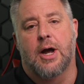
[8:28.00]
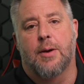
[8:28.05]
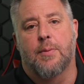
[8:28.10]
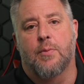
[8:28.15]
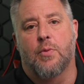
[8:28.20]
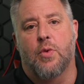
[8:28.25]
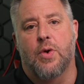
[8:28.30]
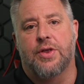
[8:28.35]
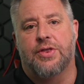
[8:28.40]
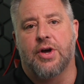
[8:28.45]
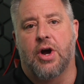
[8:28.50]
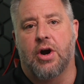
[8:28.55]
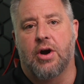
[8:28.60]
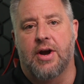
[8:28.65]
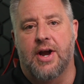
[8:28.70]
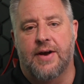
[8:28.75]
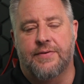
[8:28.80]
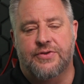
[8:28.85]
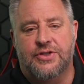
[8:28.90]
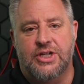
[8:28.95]
with
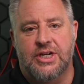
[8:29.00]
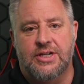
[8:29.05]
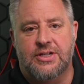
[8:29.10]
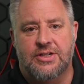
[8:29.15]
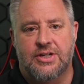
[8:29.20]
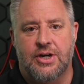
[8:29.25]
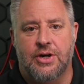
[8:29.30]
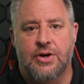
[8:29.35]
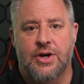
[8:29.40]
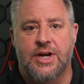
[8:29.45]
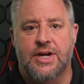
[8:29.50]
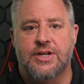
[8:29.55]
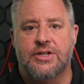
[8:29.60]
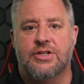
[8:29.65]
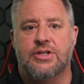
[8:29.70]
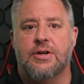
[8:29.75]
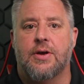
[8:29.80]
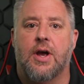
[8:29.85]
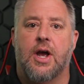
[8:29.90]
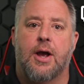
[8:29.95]
our FG
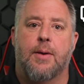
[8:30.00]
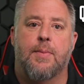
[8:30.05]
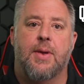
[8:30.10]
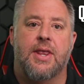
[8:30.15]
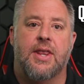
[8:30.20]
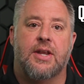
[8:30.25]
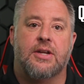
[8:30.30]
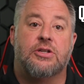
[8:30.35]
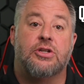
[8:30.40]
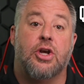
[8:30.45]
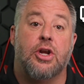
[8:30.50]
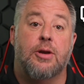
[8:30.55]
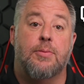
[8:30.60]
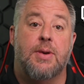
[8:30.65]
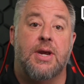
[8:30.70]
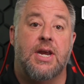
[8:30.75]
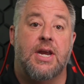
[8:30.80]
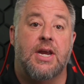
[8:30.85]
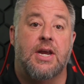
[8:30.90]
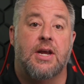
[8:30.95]
series, and that's going to
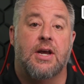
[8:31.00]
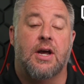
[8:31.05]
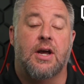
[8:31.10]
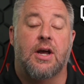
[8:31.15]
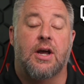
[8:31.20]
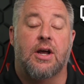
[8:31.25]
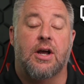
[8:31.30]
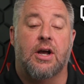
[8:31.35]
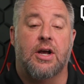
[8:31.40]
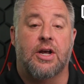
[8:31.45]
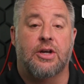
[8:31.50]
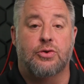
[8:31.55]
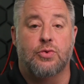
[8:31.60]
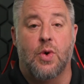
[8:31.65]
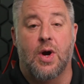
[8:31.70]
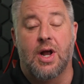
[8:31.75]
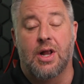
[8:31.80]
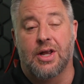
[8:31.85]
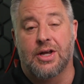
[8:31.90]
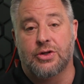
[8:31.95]
be as
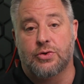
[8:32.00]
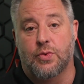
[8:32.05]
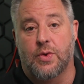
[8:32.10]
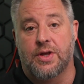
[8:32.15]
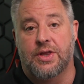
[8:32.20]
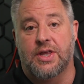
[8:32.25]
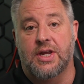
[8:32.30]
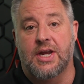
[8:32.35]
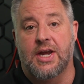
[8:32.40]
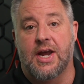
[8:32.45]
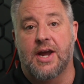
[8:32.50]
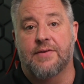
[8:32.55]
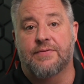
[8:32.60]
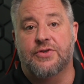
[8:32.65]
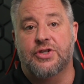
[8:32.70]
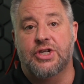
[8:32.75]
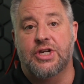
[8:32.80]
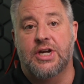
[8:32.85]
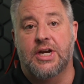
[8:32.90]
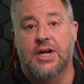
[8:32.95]
well as with the
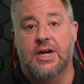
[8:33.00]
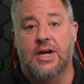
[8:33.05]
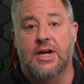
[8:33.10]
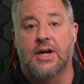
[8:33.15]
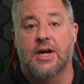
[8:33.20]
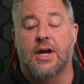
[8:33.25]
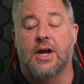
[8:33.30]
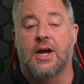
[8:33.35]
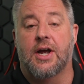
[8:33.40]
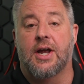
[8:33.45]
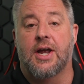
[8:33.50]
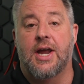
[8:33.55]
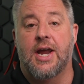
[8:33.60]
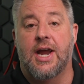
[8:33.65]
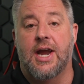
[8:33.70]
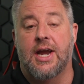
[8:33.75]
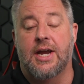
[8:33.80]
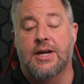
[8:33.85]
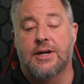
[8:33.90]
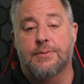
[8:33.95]

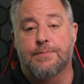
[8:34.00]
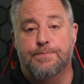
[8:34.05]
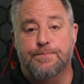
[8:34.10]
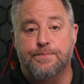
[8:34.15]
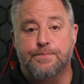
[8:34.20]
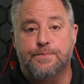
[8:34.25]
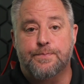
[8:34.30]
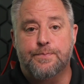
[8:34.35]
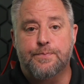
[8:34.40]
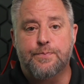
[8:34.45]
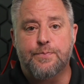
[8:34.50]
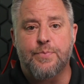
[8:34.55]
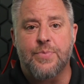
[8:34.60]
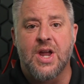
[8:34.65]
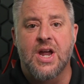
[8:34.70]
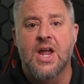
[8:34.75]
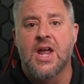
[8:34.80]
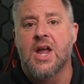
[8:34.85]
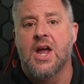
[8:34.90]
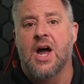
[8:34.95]
FGA
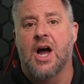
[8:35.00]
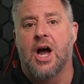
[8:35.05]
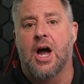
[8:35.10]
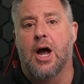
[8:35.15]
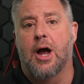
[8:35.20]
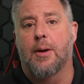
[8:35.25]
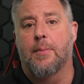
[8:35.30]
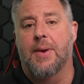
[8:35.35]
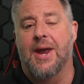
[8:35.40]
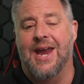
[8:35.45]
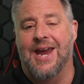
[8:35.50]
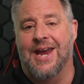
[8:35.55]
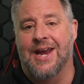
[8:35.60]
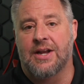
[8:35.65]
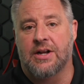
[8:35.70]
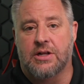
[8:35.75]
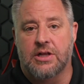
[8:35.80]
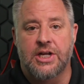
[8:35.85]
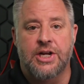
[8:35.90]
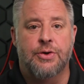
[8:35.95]

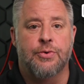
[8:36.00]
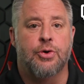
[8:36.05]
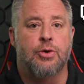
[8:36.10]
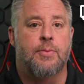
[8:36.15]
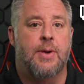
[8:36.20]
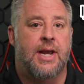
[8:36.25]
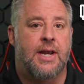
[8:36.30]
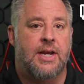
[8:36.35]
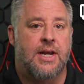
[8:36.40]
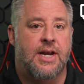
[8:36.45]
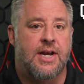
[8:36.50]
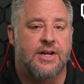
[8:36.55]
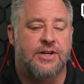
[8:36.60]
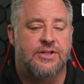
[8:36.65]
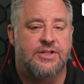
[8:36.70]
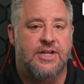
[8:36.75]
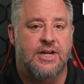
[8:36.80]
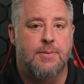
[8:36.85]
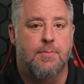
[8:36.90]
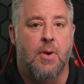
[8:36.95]
and Cleanroom and
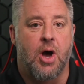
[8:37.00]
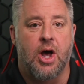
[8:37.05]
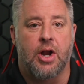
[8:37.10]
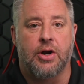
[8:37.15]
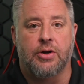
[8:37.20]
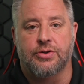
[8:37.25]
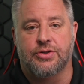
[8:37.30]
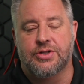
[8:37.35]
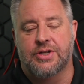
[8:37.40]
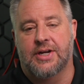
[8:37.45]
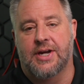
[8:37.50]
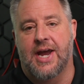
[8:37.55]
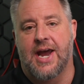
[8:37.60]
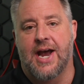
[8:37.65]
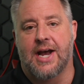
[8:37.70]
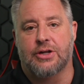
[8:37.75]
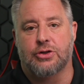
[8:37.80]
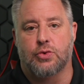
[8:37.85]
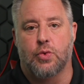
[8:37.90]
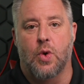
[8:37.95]
ESD models
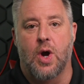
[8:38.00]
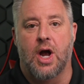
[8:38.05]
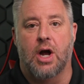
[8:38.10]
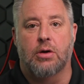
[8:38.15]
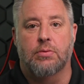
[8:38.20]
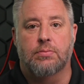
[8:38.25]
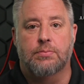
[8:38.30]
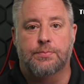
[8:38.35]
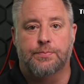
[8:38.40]
as well.